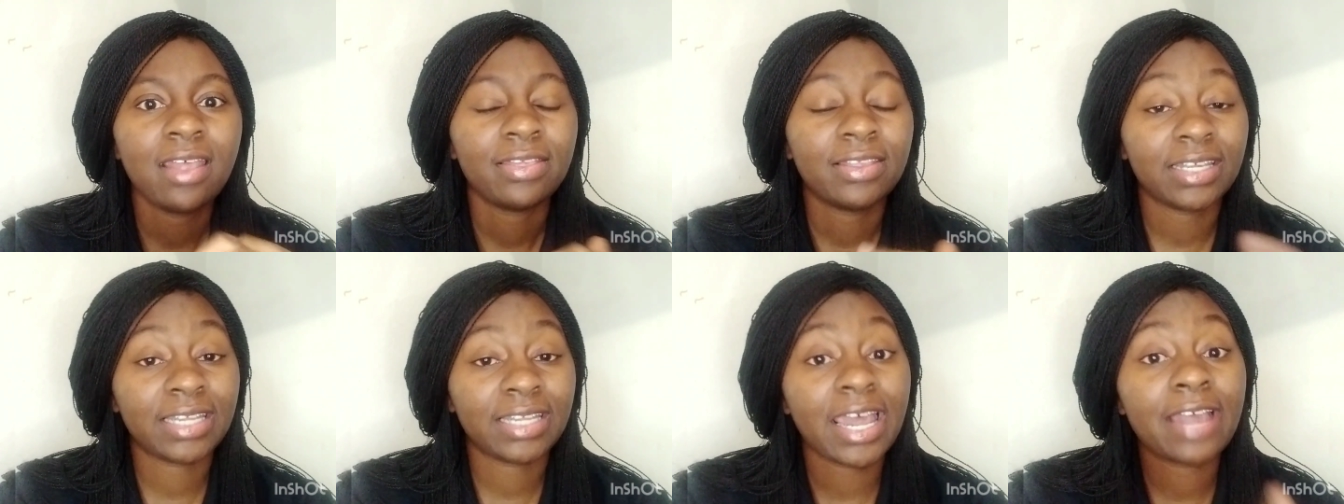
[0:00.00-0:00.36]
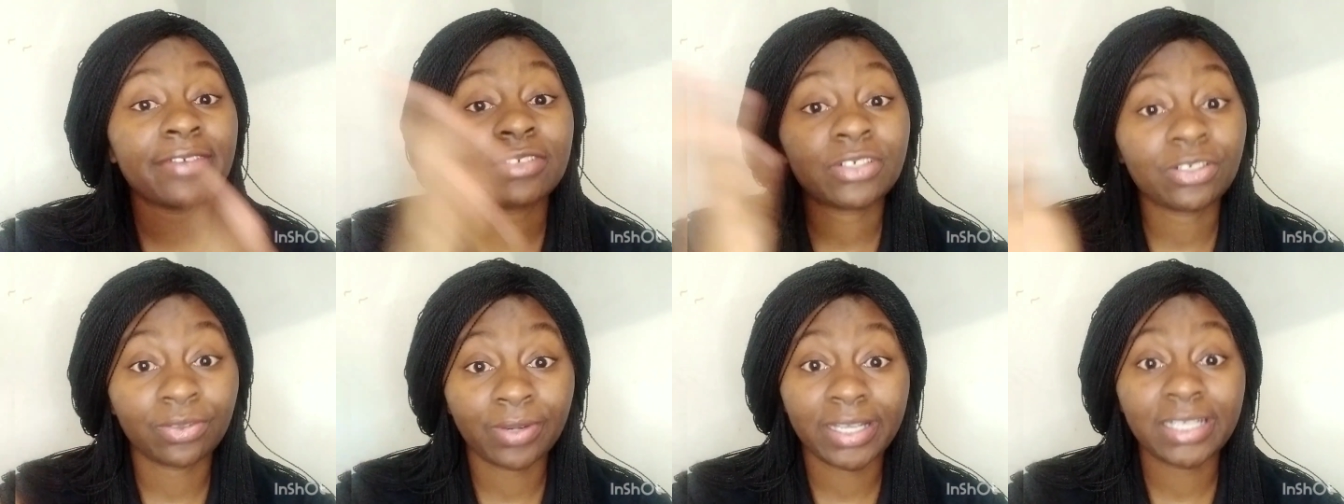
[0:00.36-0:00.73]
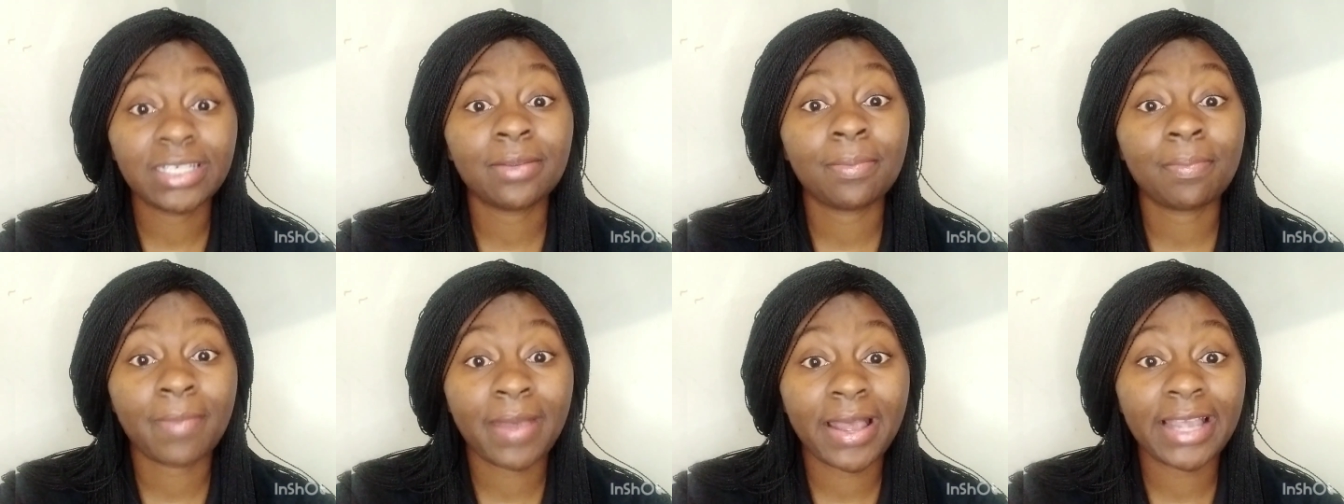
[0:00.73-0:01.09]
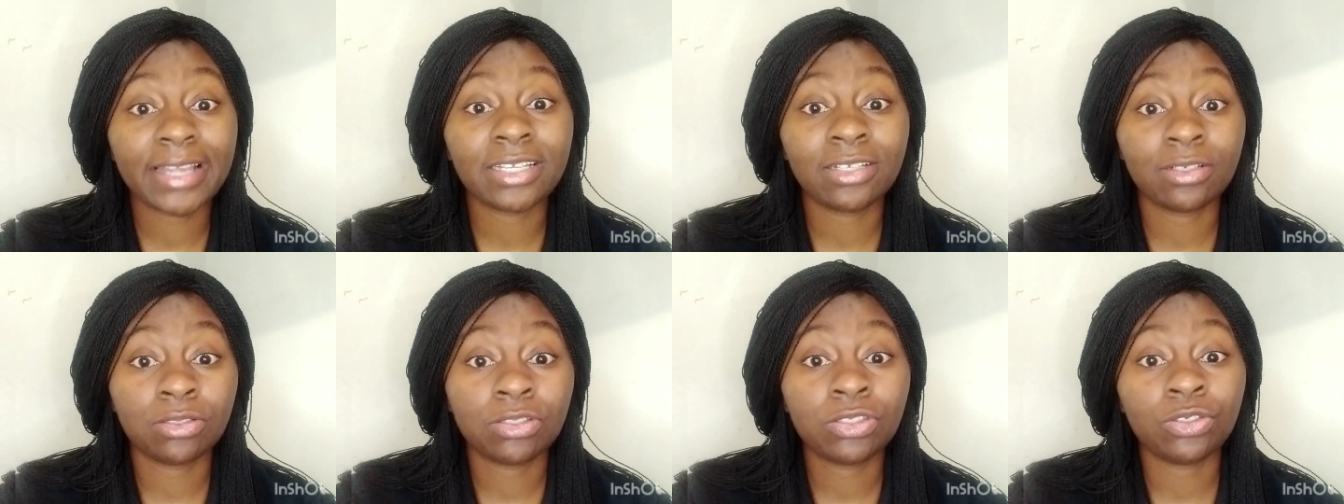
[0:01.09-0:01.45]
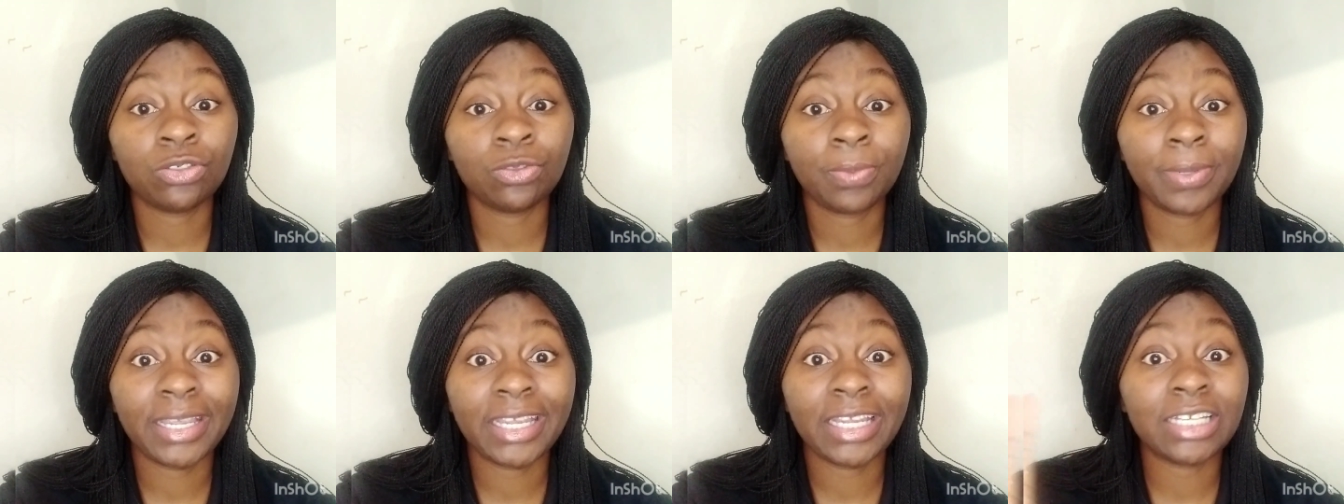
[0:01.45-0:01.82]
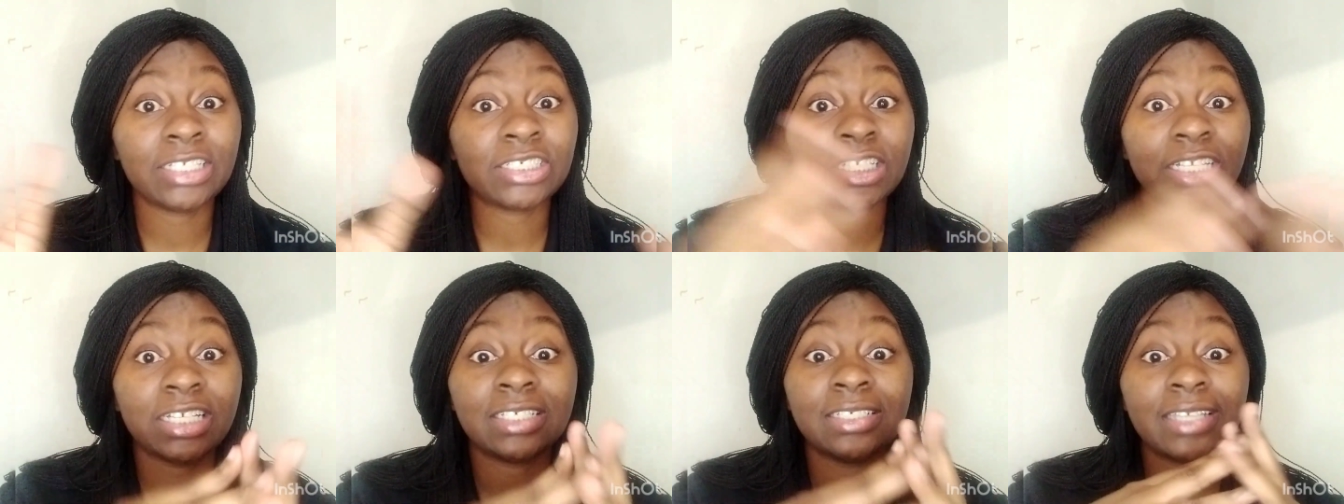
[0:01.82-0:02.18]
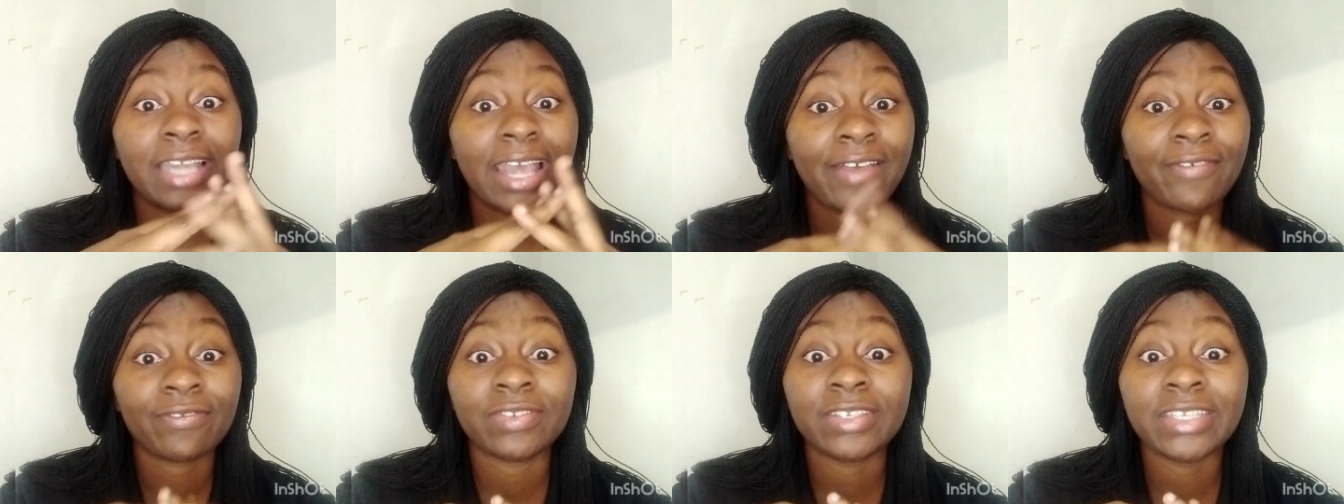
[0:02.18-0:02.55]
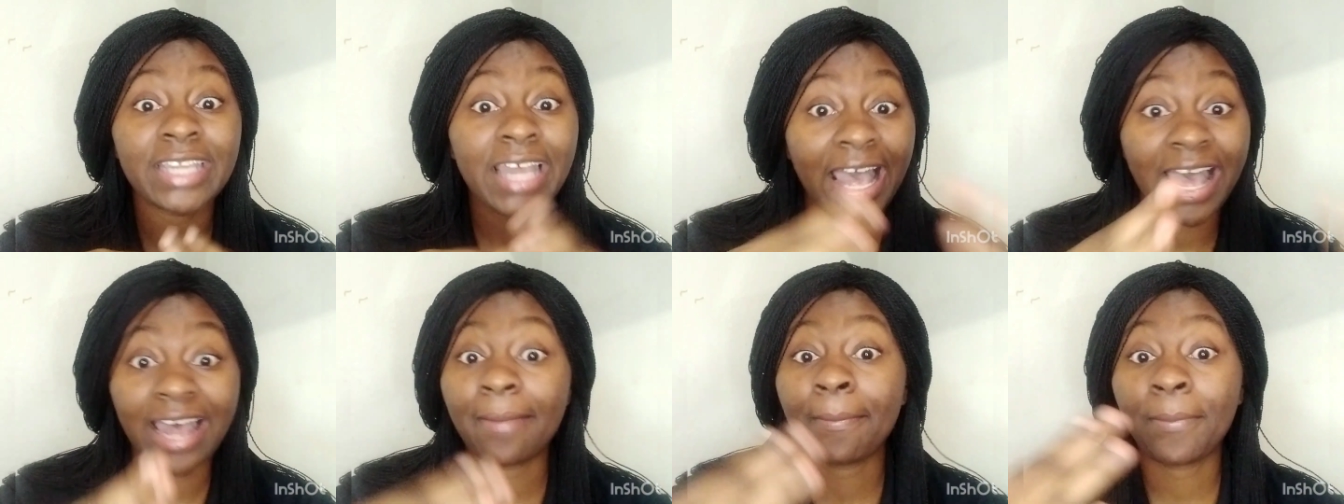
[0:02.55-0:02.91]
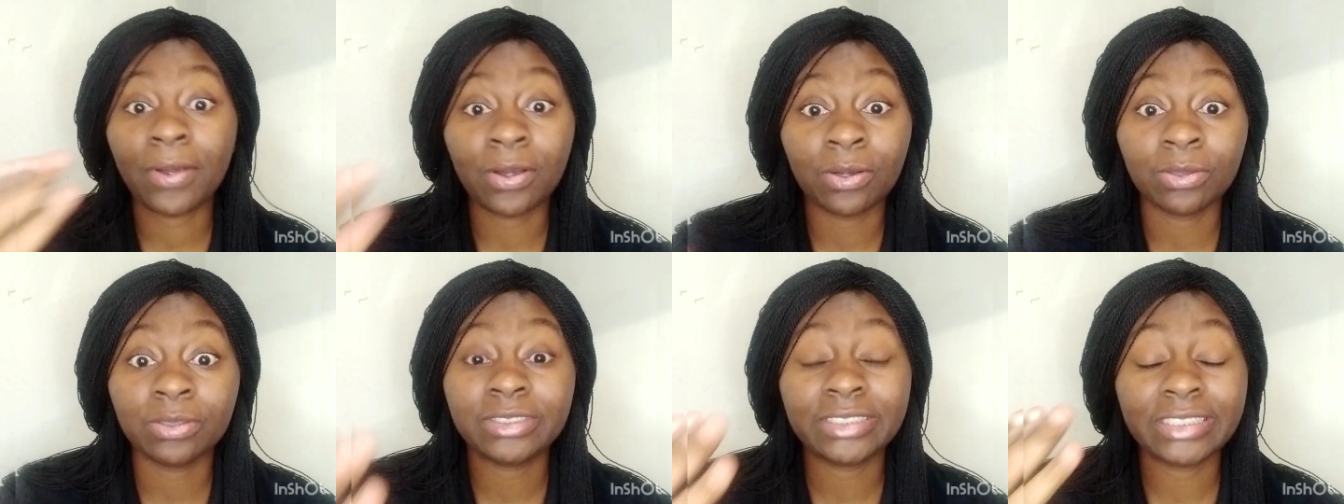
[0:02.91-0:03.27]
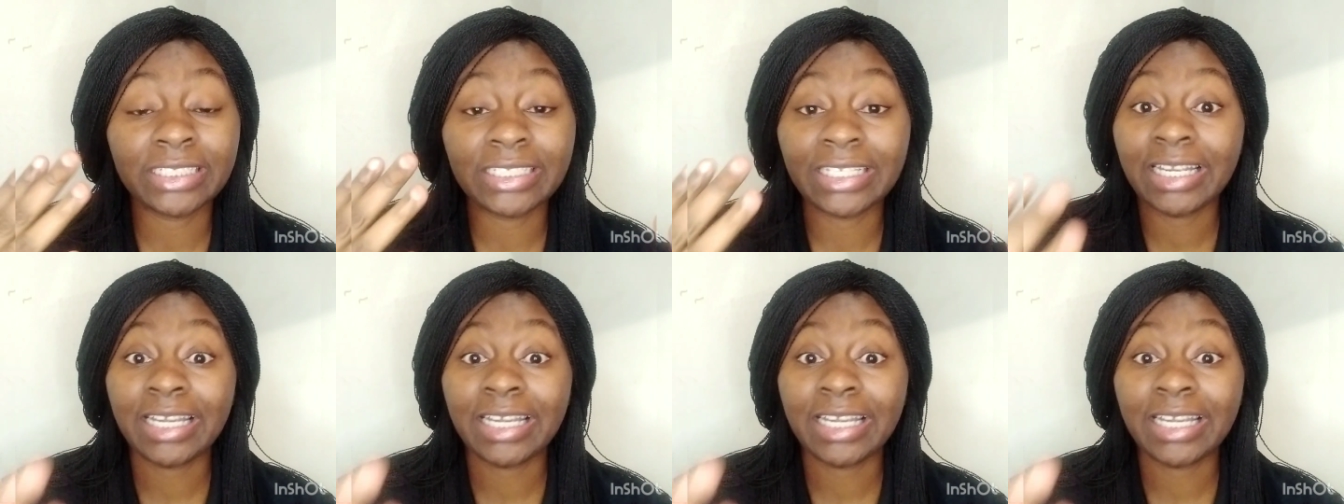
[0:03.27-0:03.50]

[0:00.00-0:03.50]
that I've created my YouTube page and I've not posted